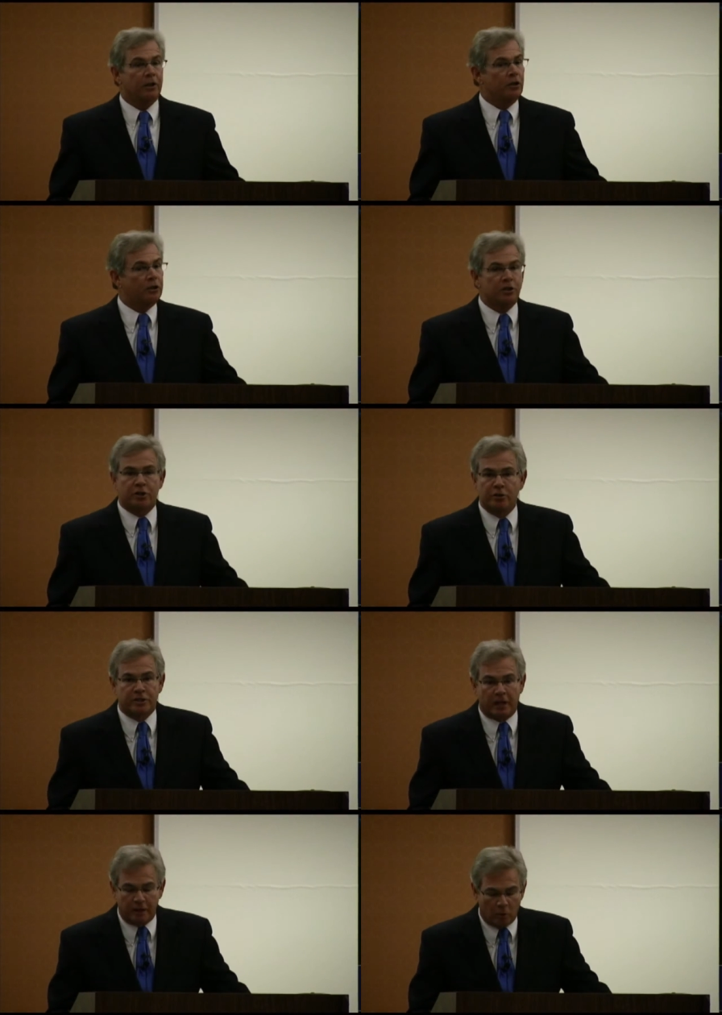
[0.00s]
You can
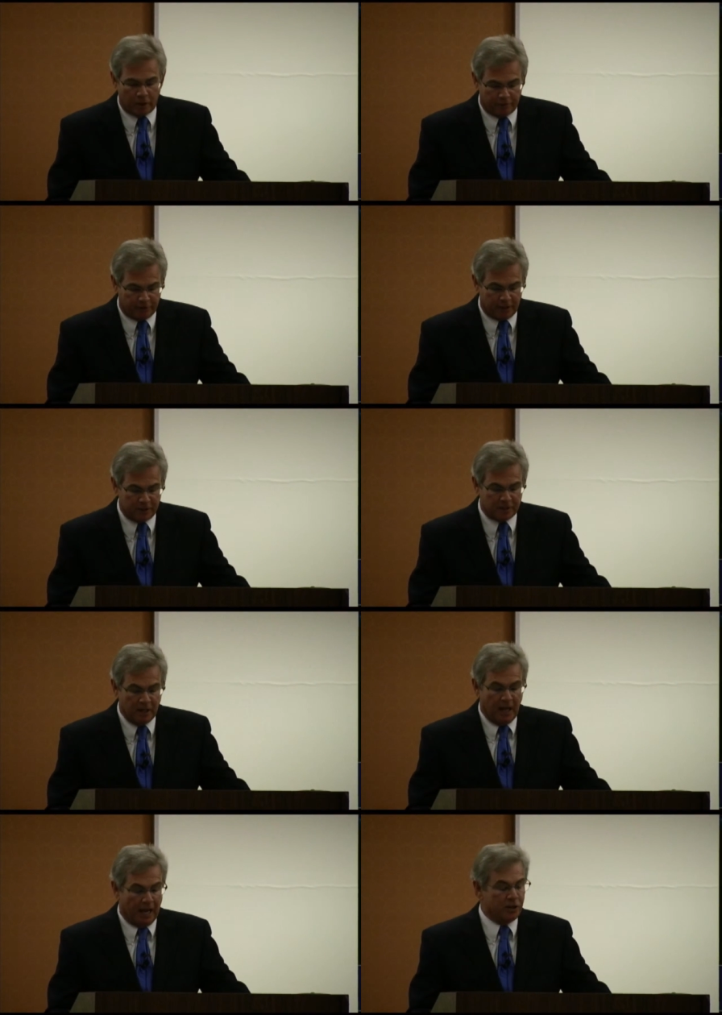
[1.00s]
choose any one of these,
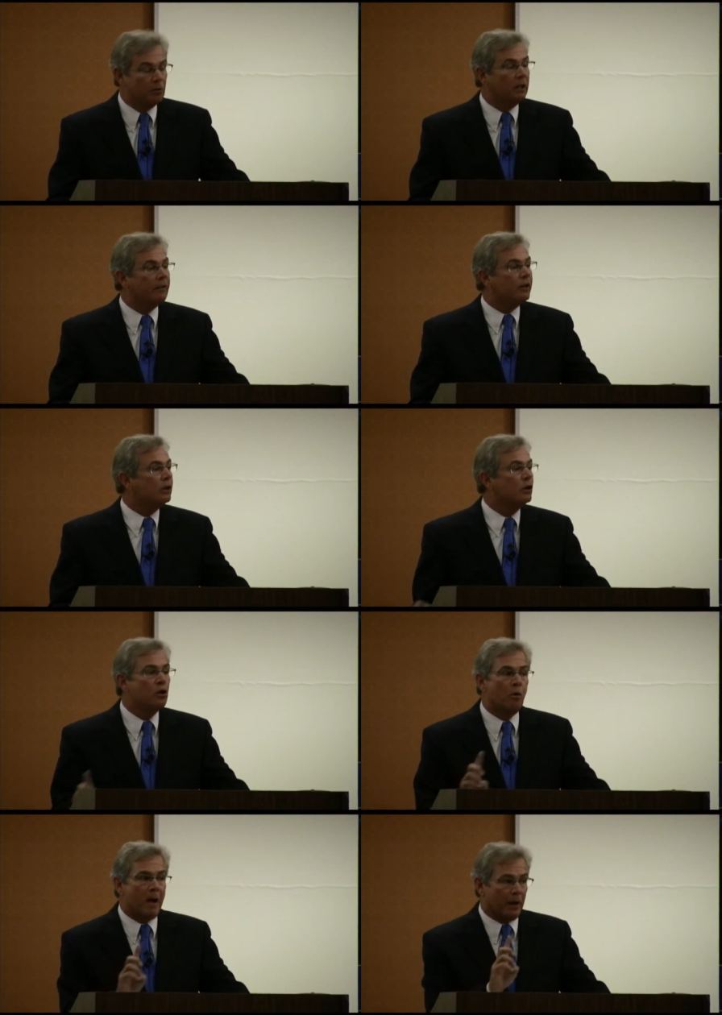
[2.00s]
and you live it
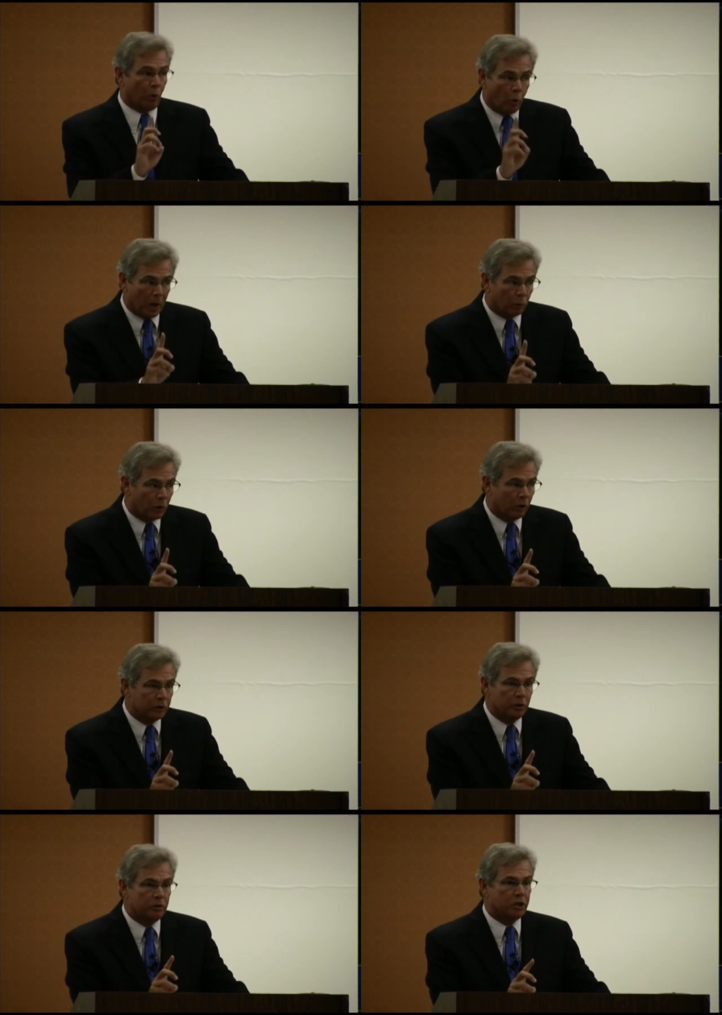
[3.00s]
no matter what role
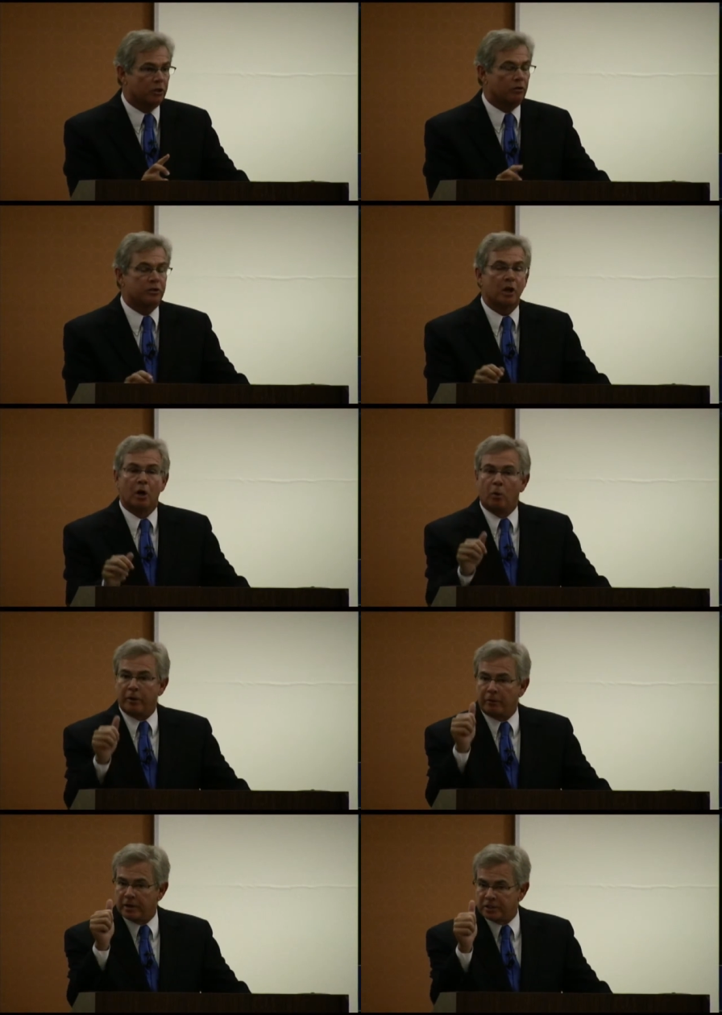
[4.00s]
you choose,
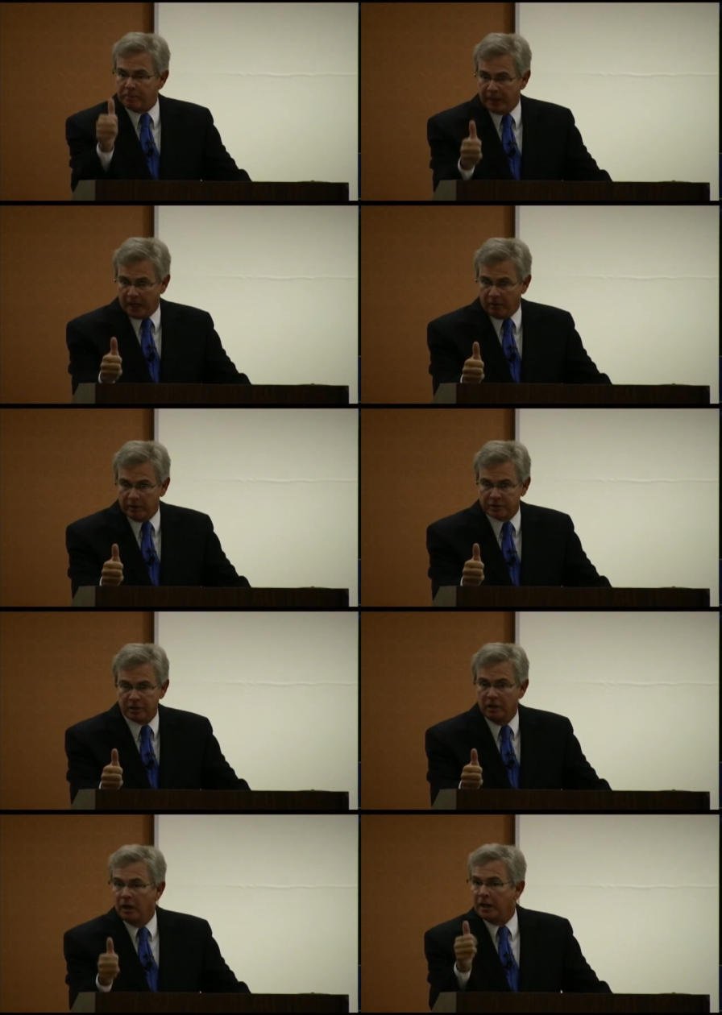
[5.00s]
whether as a parent,
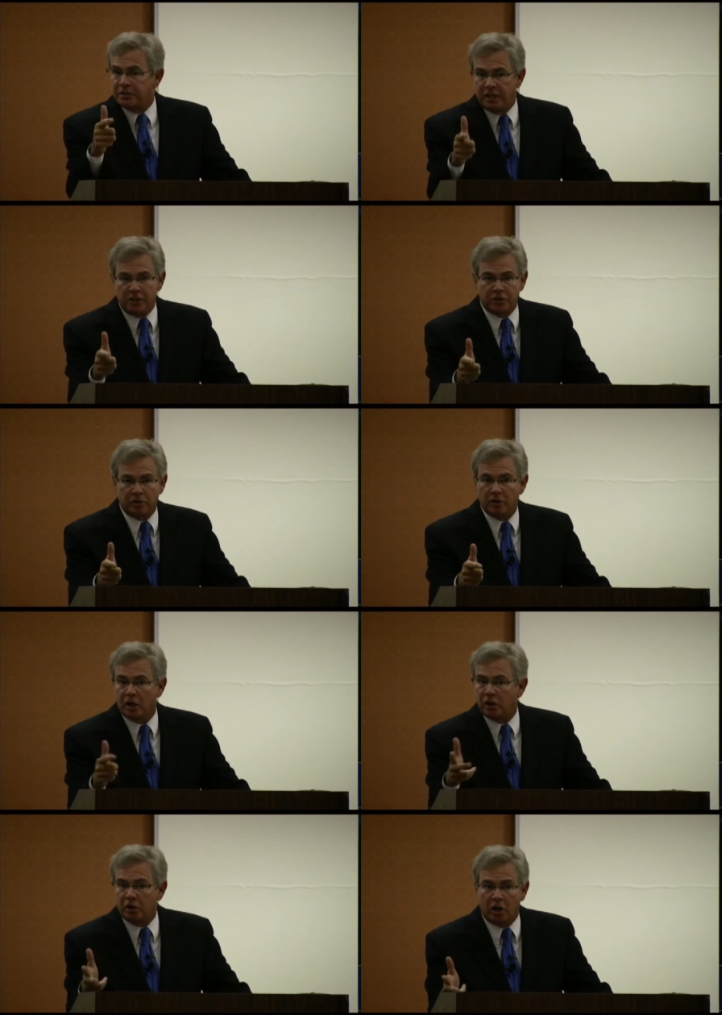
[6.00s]
a teacher,
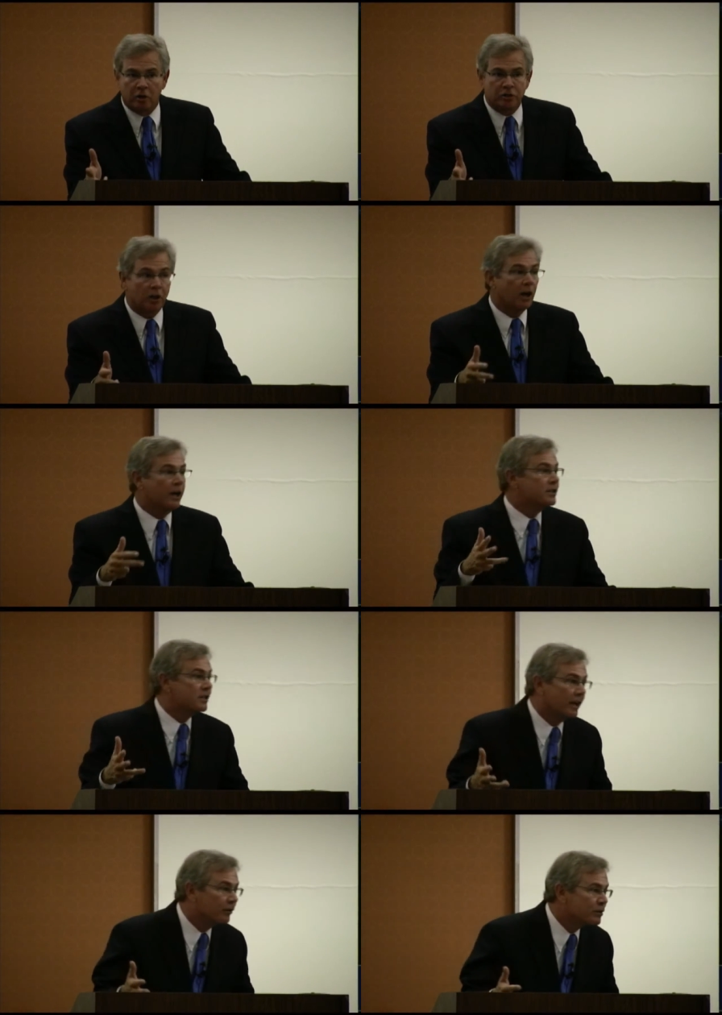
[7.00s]
a coach, a
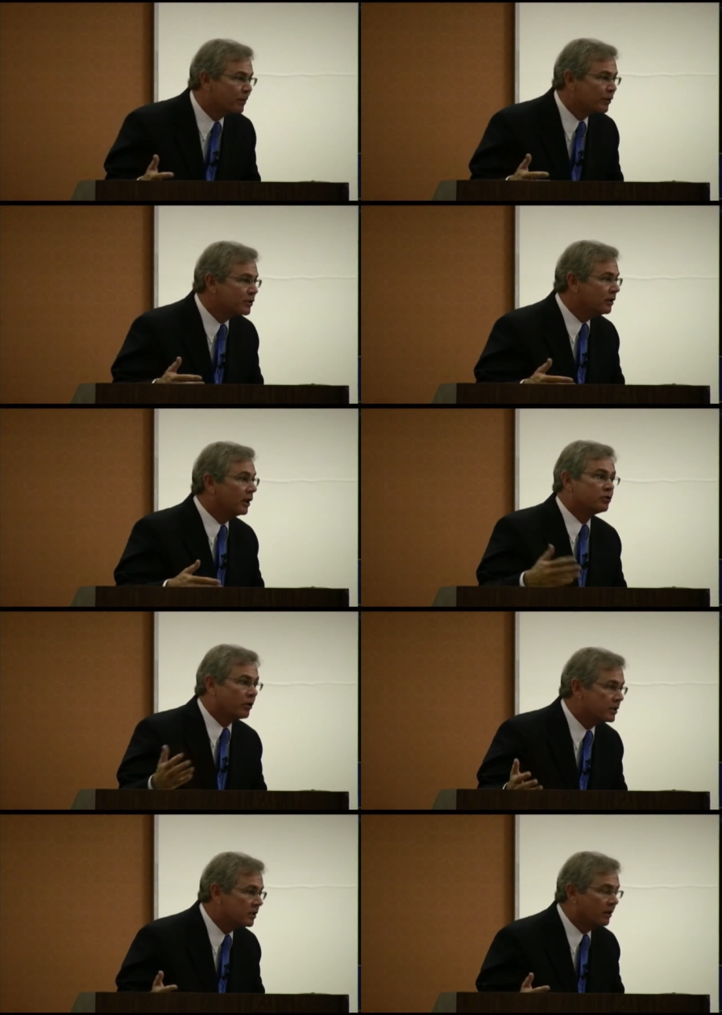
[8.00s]
salesperson, a
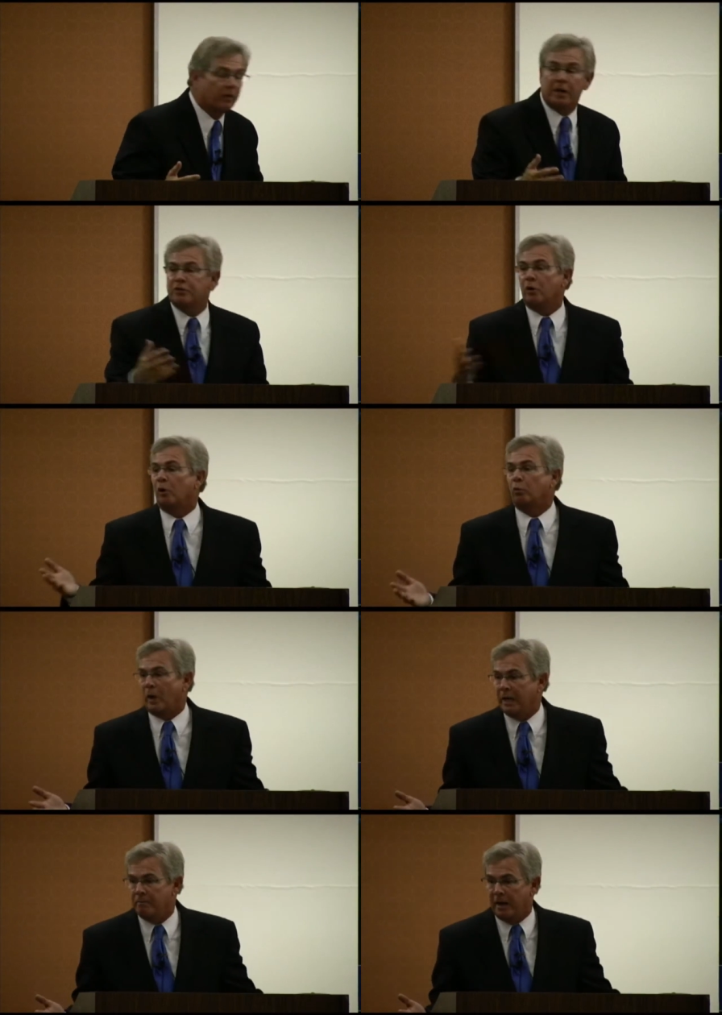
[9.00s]
trusted advisor, a
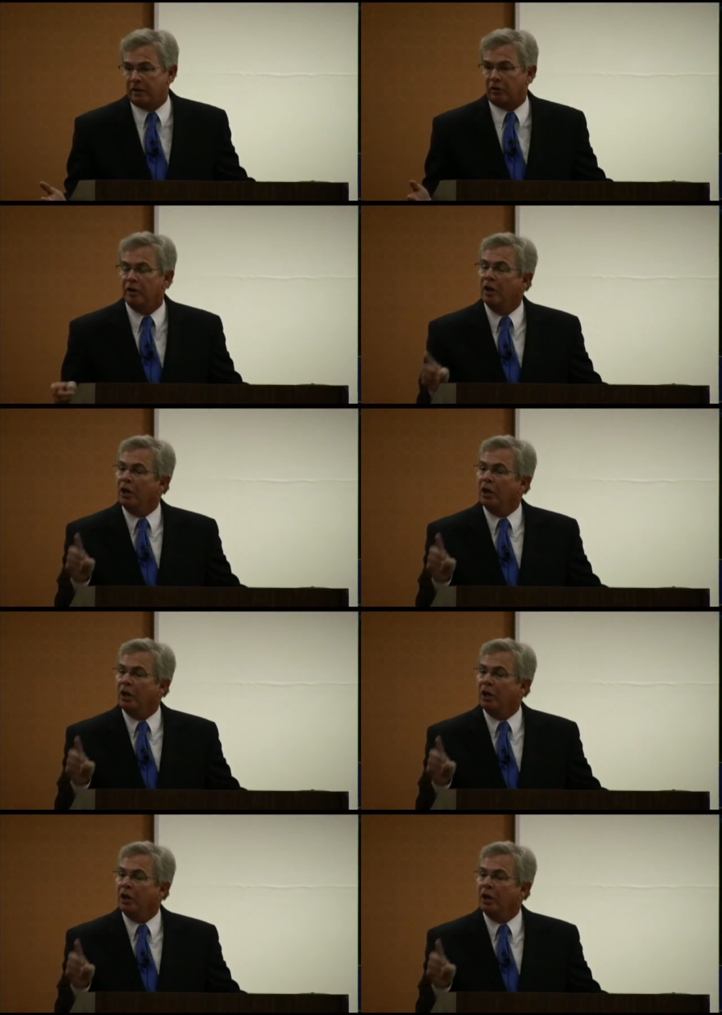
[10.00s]
rainmaker.